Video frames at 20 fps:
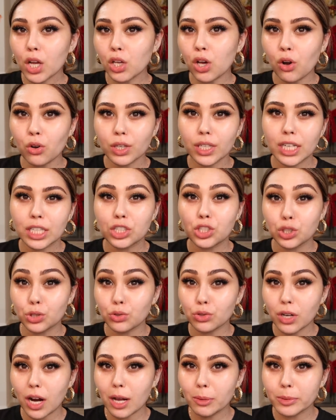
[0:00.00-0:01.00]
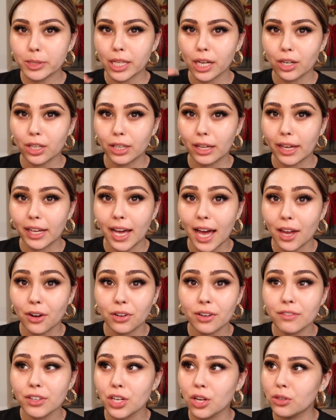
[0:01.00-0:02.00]
coconut dewdrops that are like, I
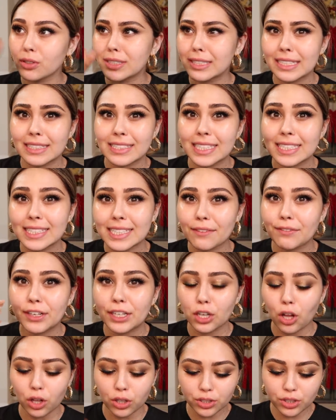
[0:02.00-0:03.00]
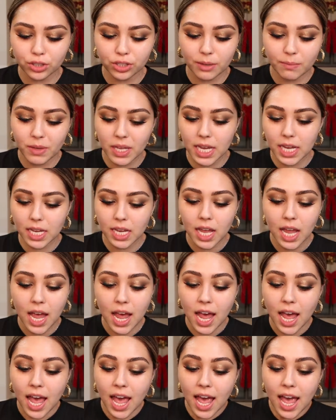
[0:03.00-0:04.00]
don't even know, $60, $70 or something.
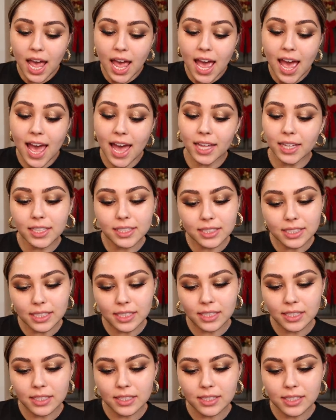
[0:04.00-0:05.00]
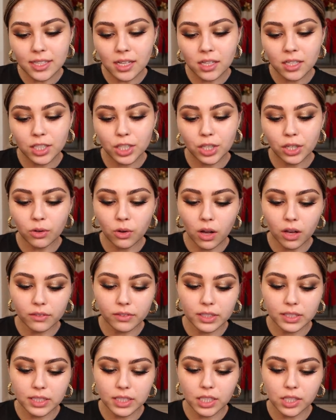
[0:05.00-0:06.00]
And this is, you know,
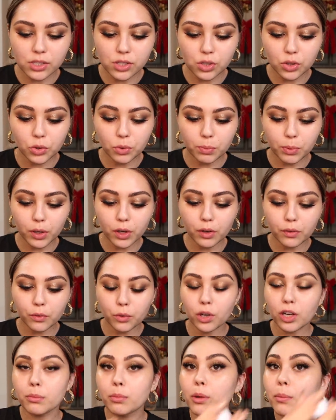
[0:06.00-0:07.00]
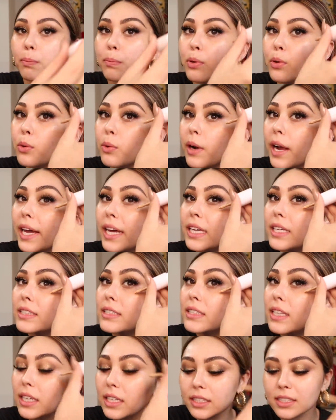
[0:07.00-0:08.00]
obviously a super affordable
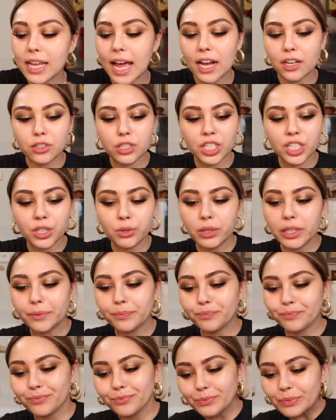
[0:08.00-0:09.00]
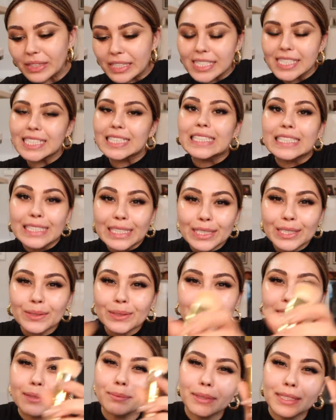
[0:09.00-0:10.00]
price. It is actually, you know what? You know
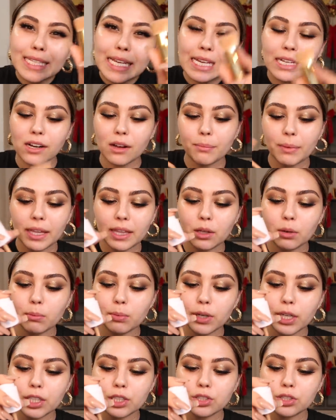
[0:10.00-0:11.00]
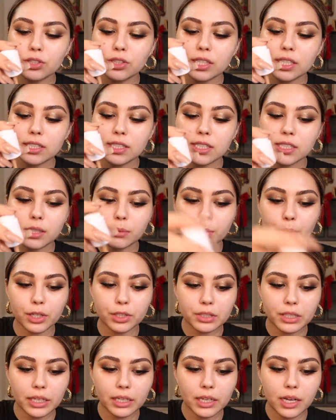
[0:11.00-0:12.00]
what? Let me take it on my little brush. So this is the
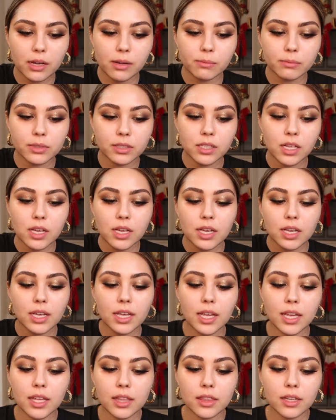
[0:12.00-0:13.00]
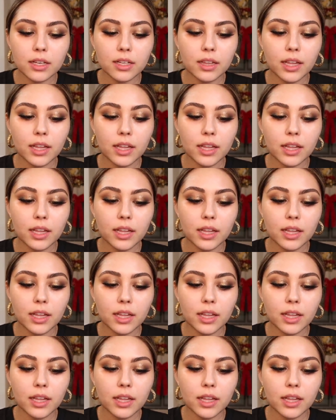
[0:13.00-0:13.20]
brush that comes in the